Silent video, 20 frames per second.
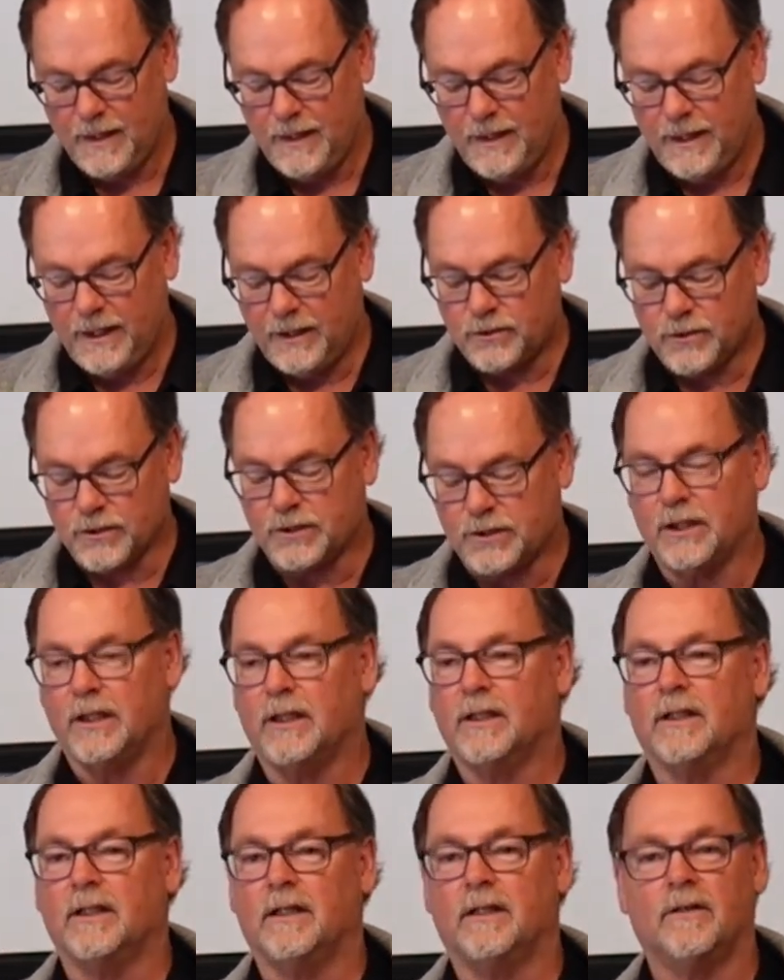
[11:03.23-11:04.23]

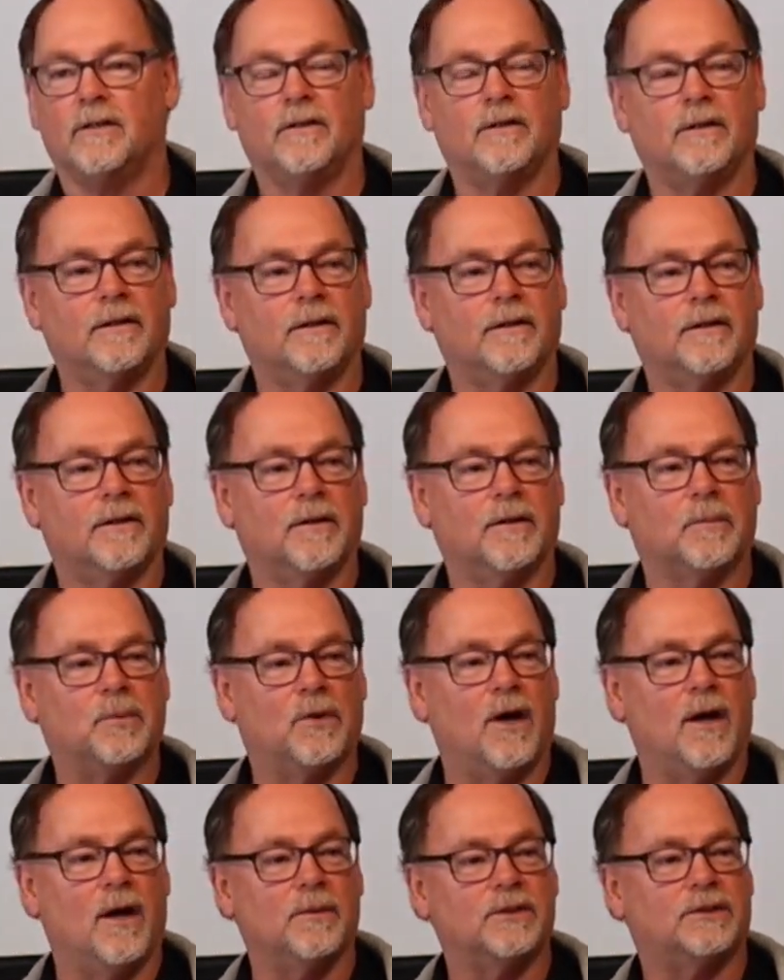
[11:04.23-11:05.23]
Interesting that the
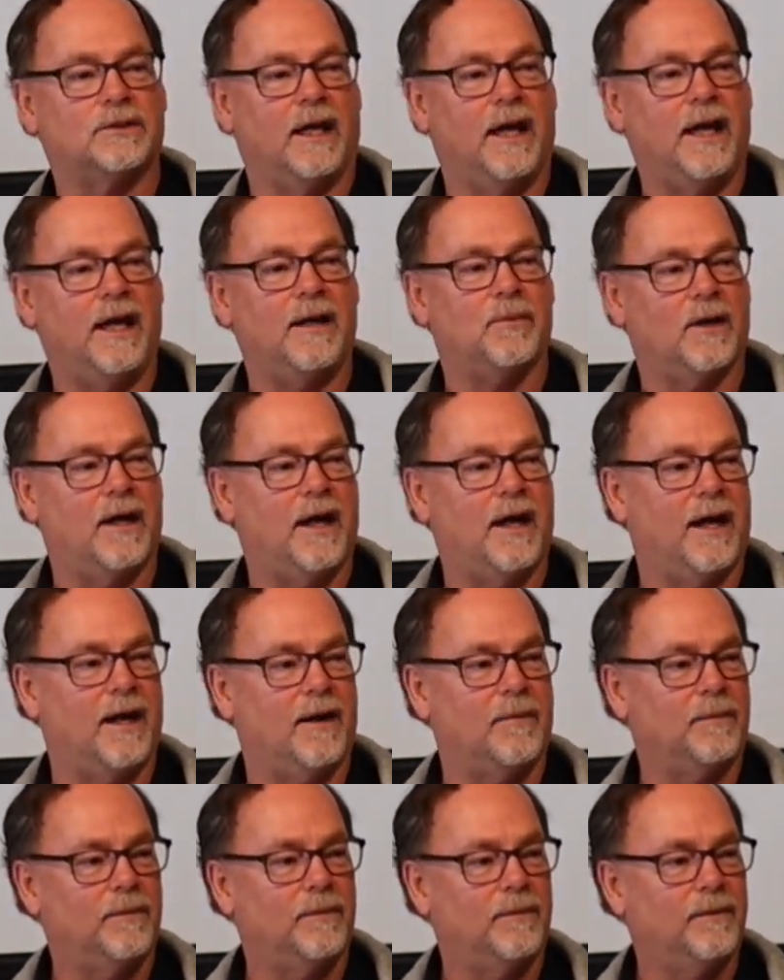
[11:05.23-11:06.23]
promise to
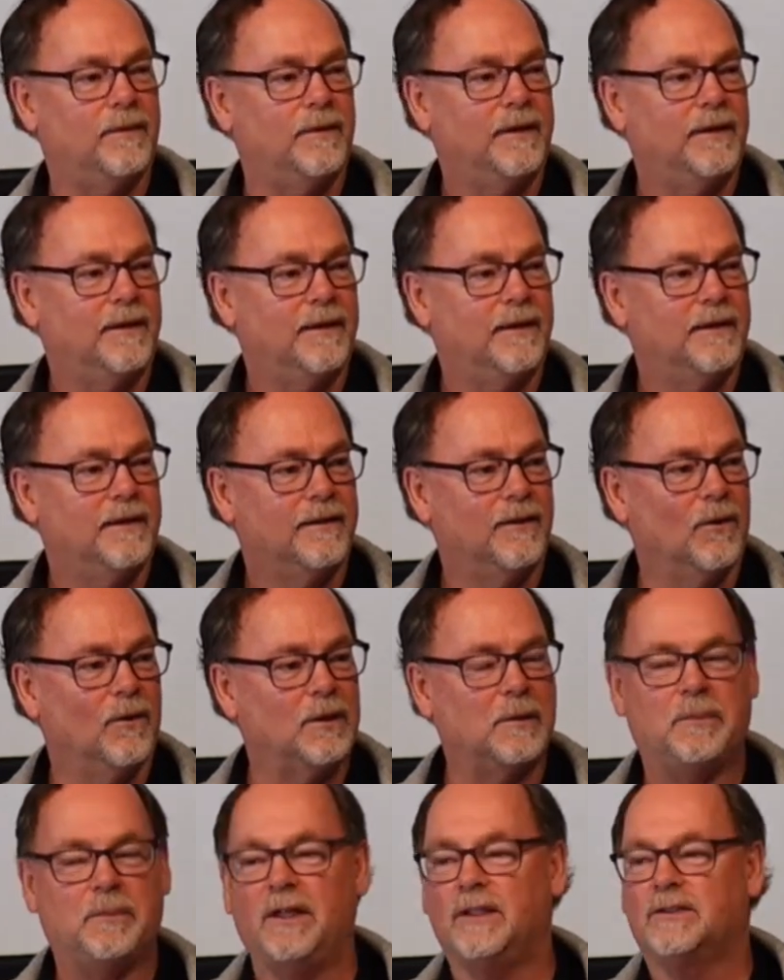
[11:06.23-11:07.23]
Abraham, the only
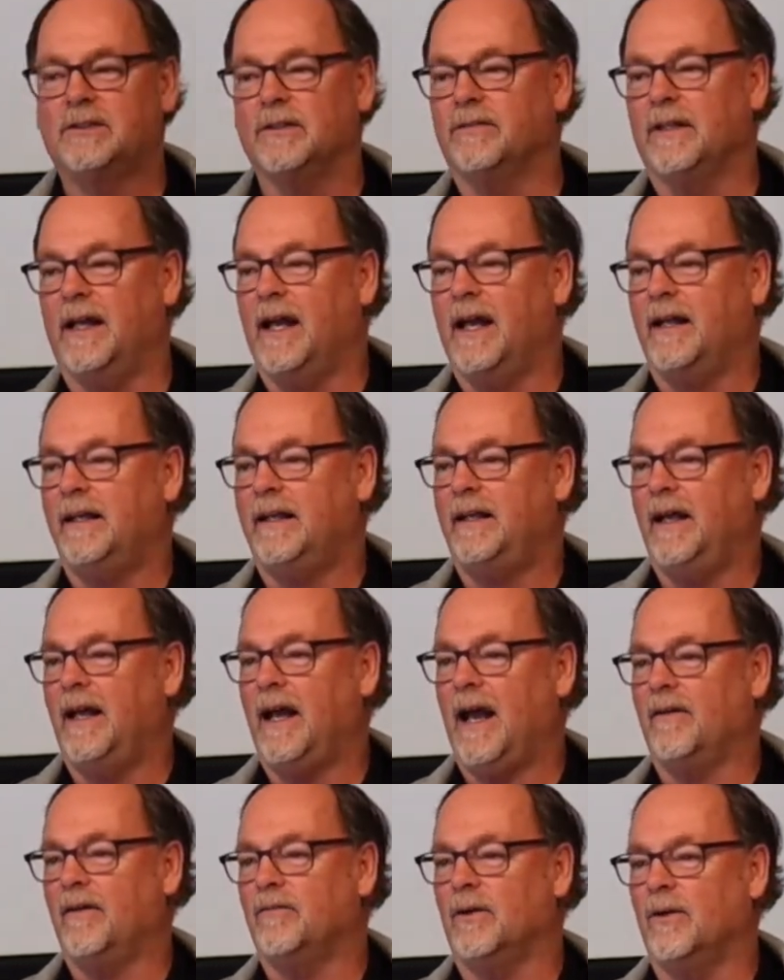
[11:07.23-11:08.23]
piece of land he
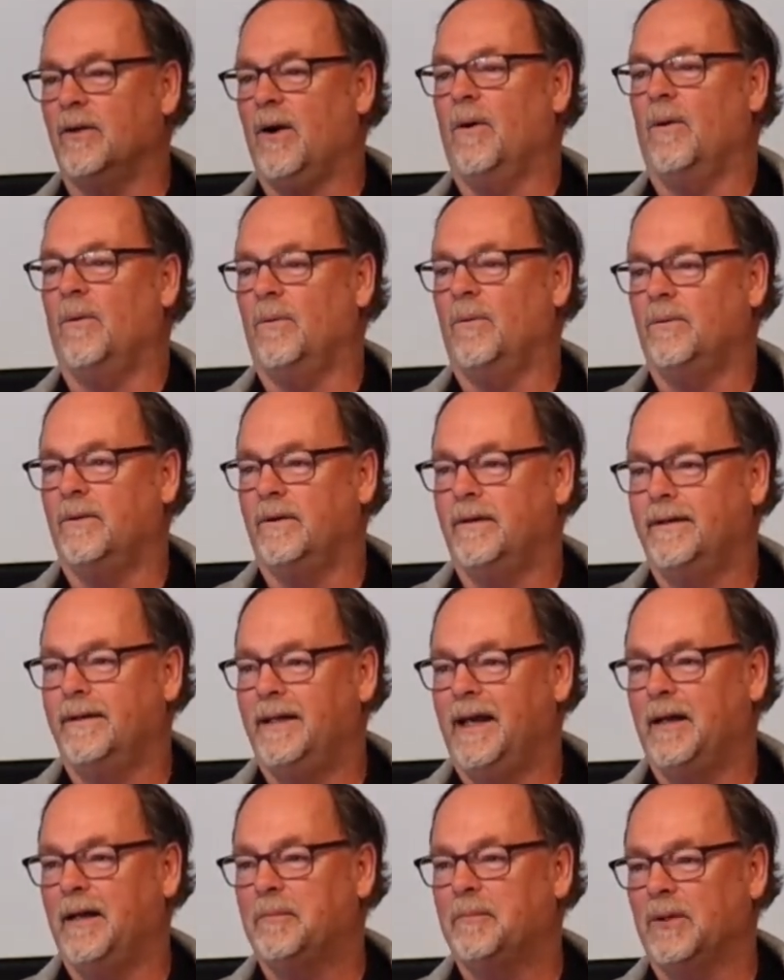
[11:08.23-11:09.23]
ever owned
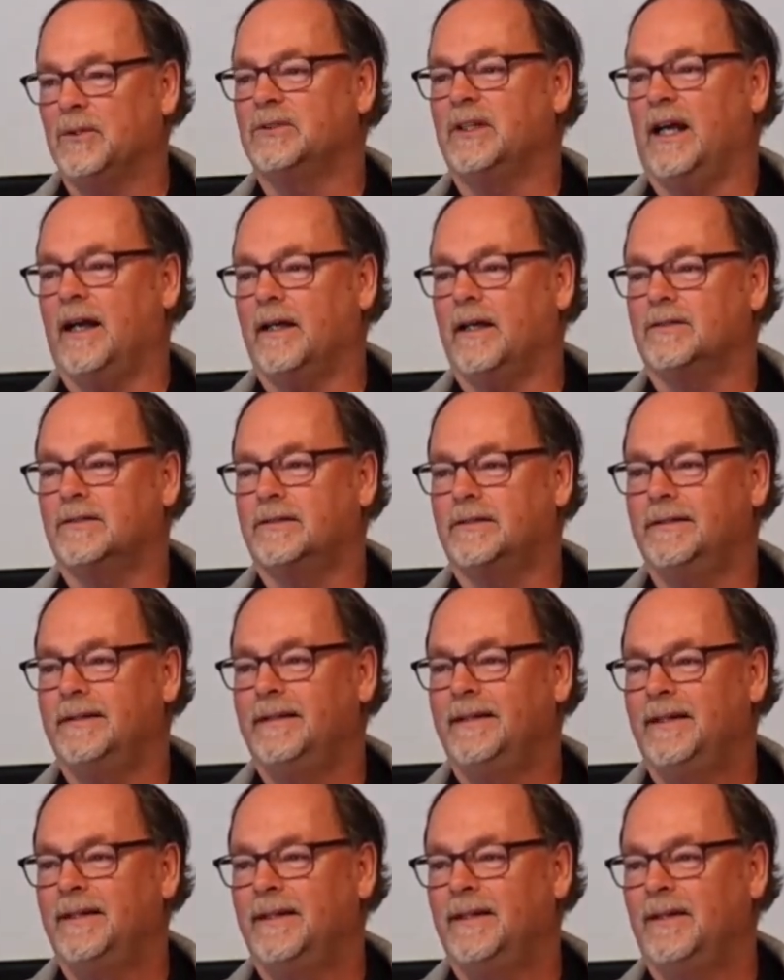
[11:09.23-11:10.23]
and possessed,
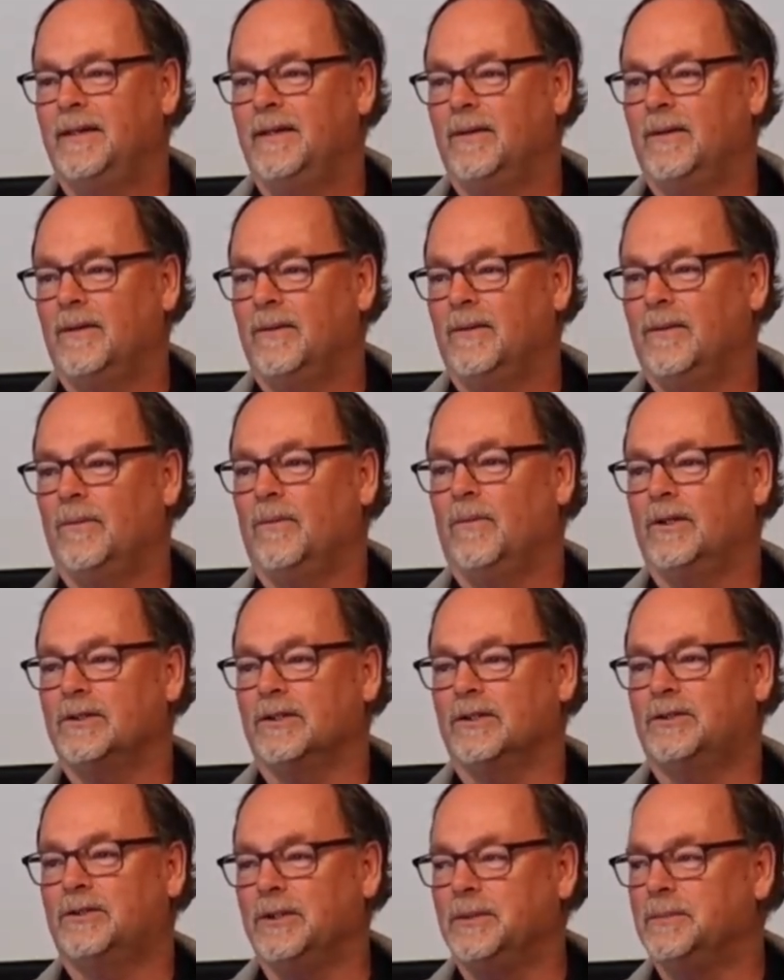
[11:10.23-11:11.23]
was a
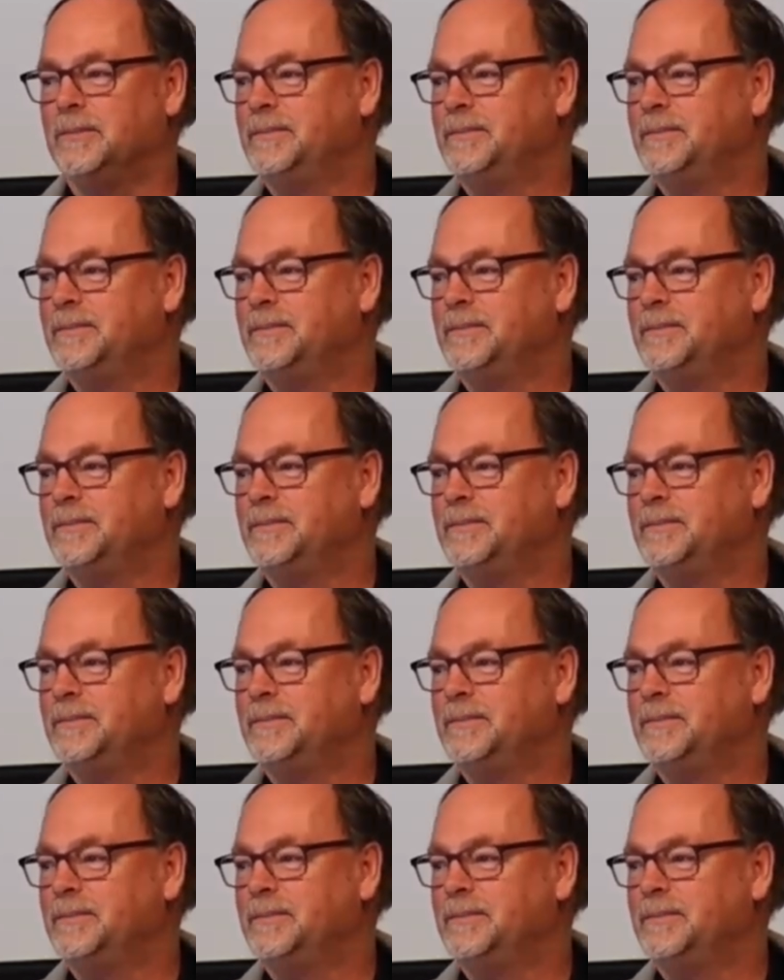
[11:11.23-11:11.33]
tomb.